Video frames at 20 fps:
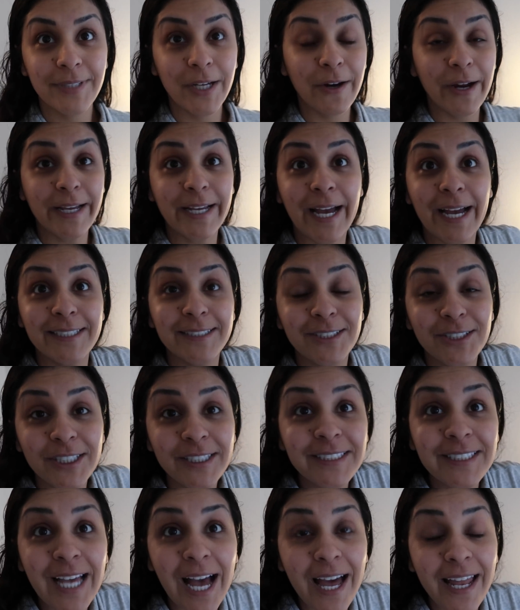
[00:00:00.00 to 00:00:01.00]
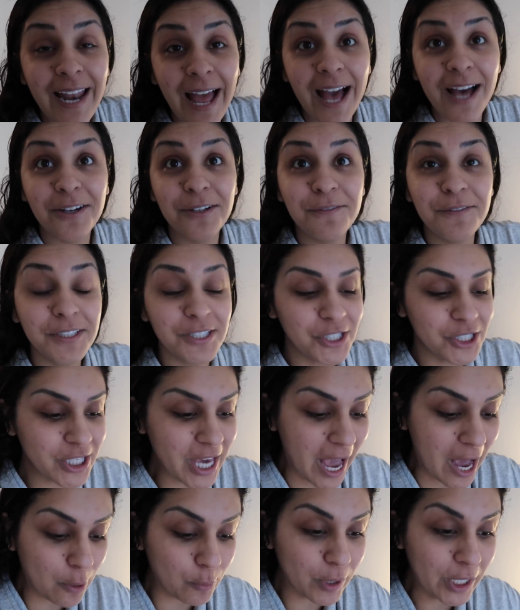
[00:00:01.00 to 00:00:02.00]
All right, guys, just got out of the
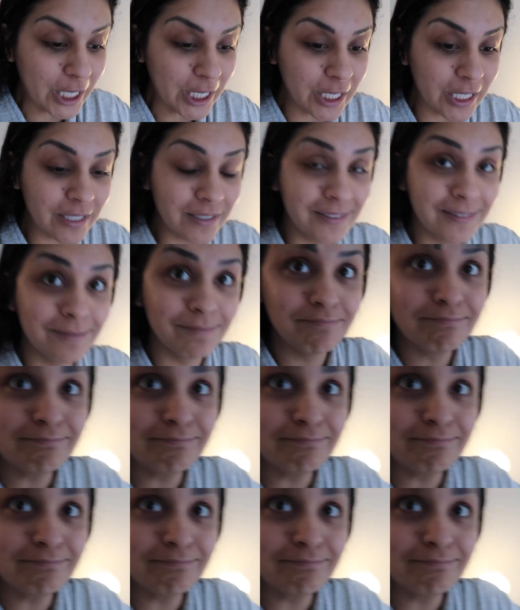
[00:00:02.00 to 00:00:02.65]
shower.